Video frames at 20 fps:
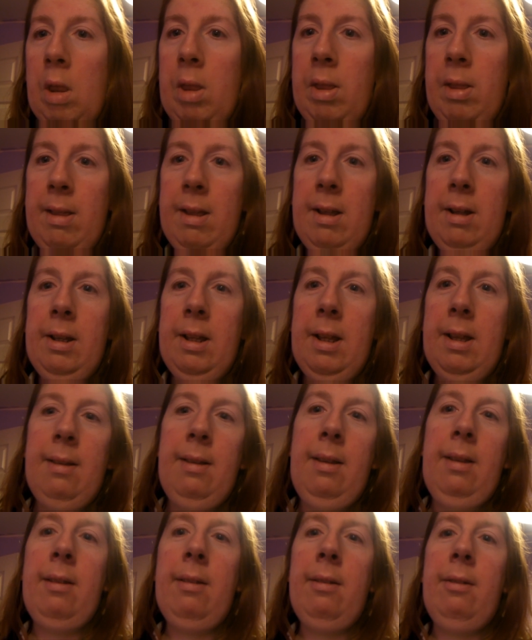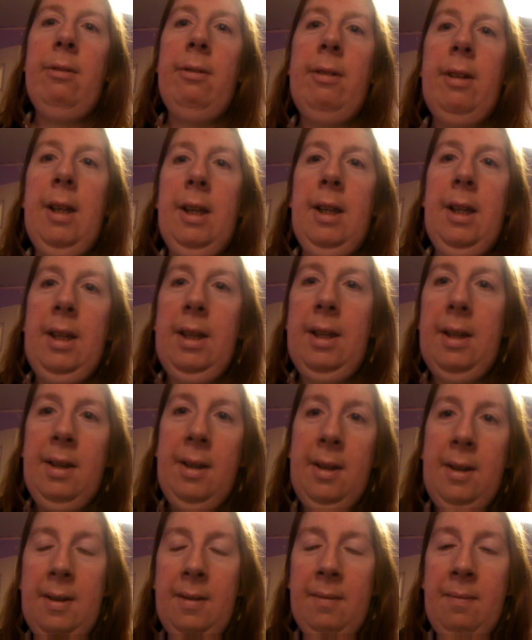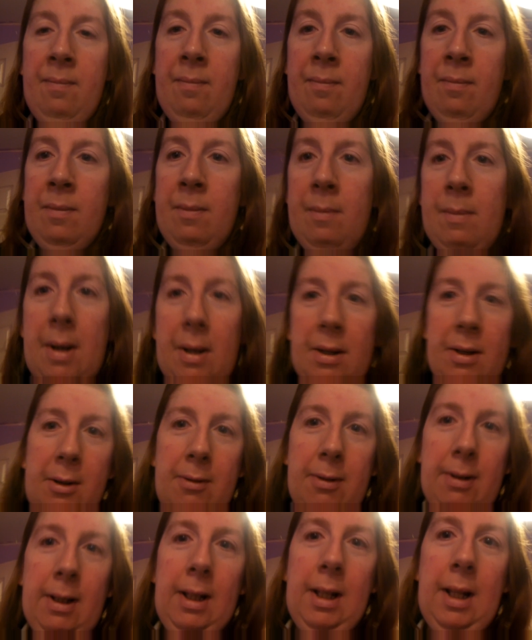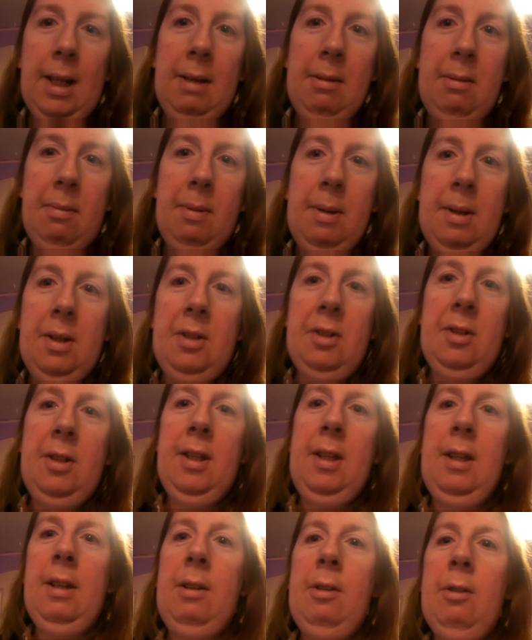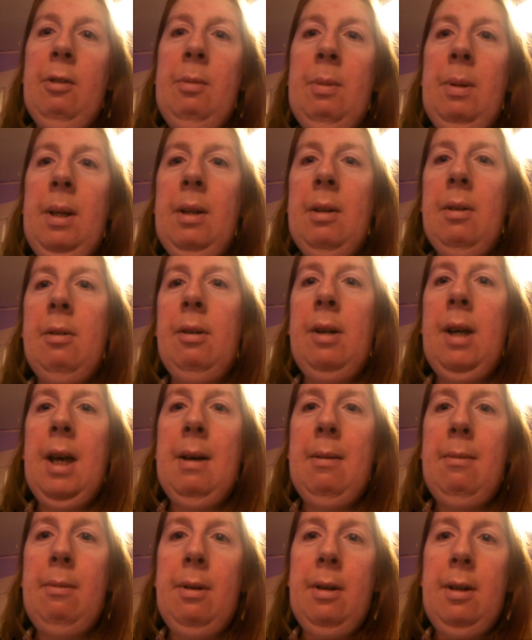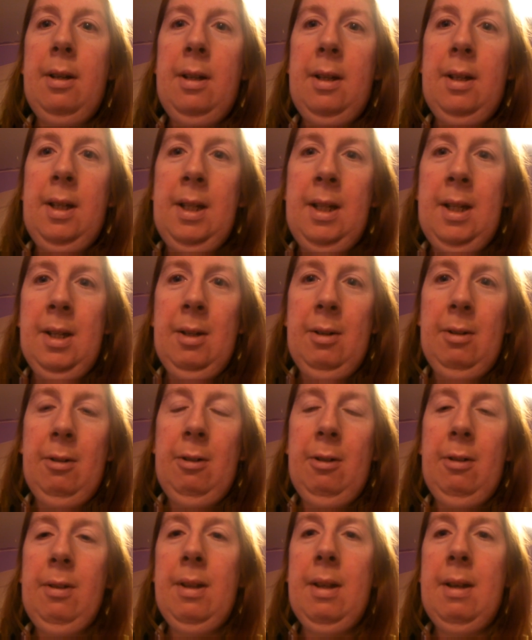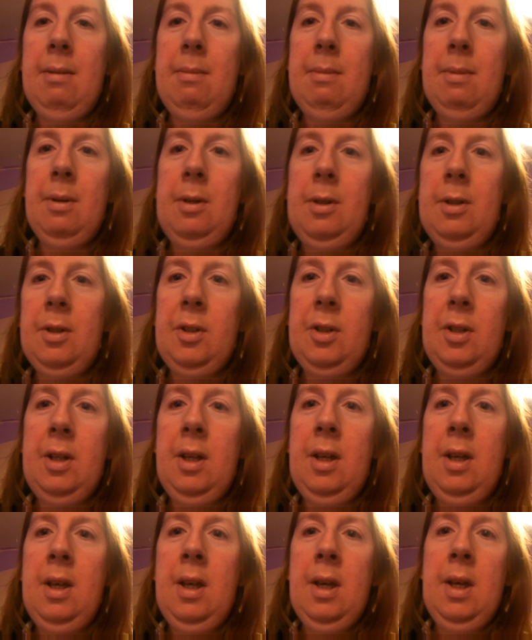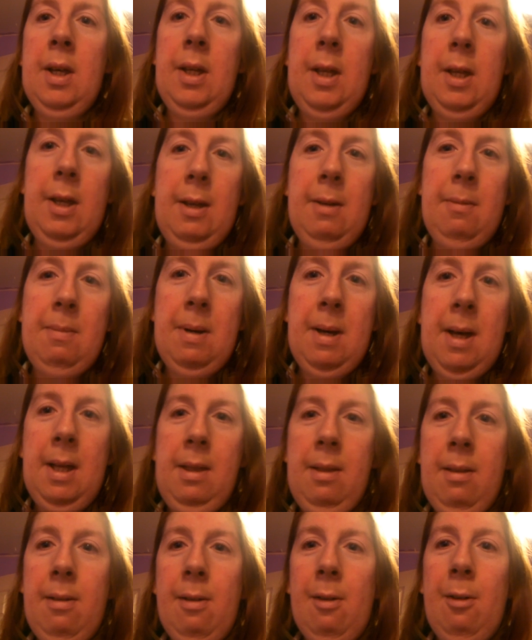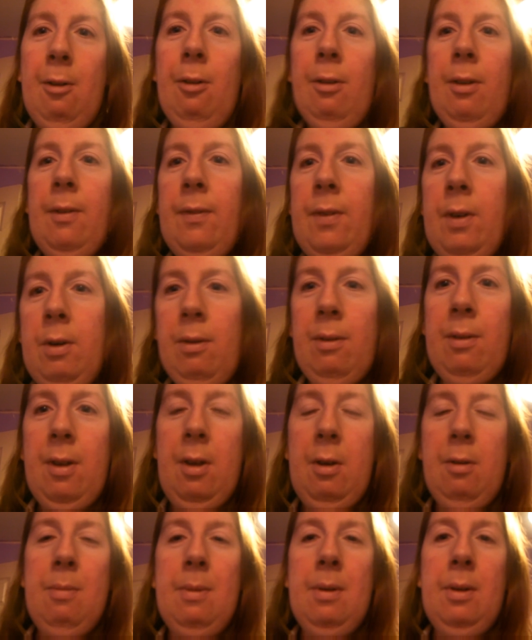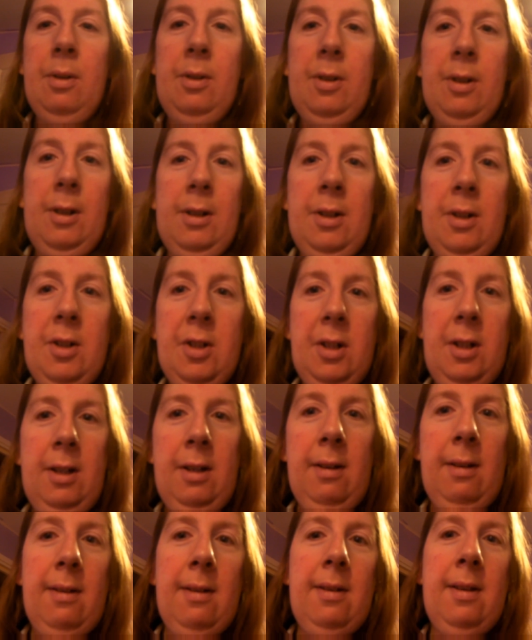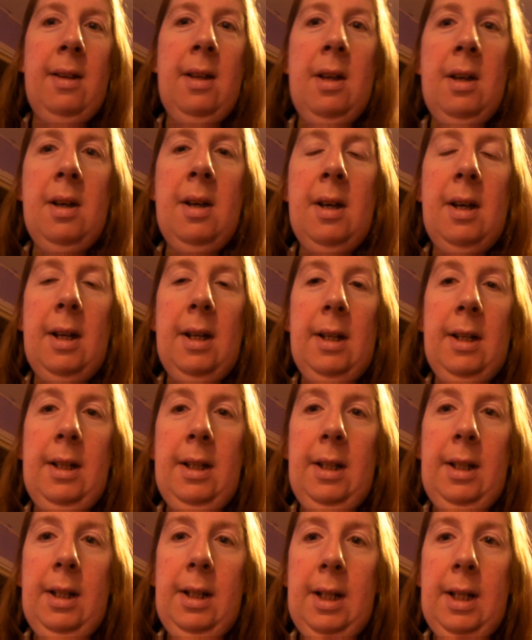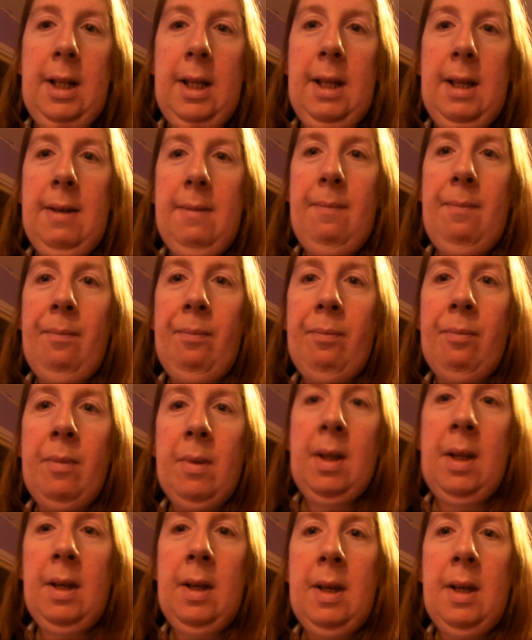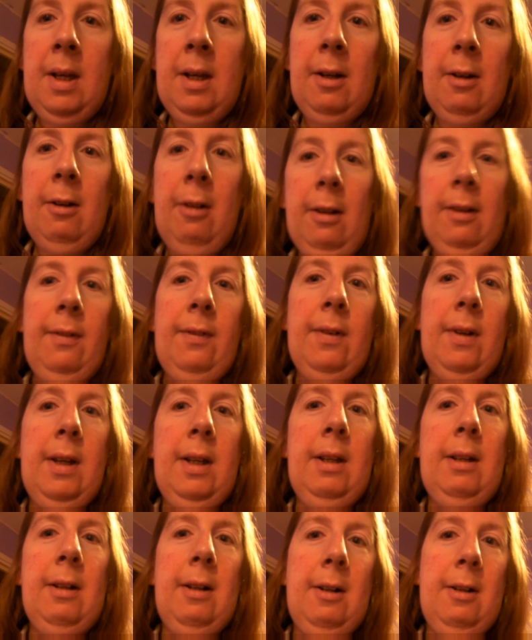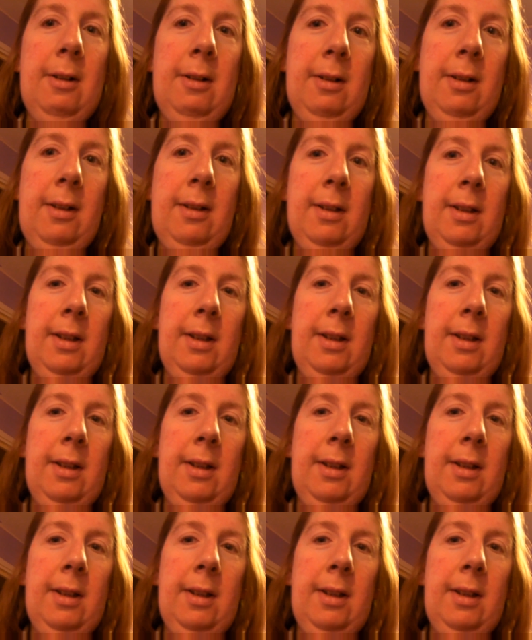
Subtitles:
said yes, it's okay. But I don't really like picture taking or being on camera all that much. Hence all the photo montages and colourfied card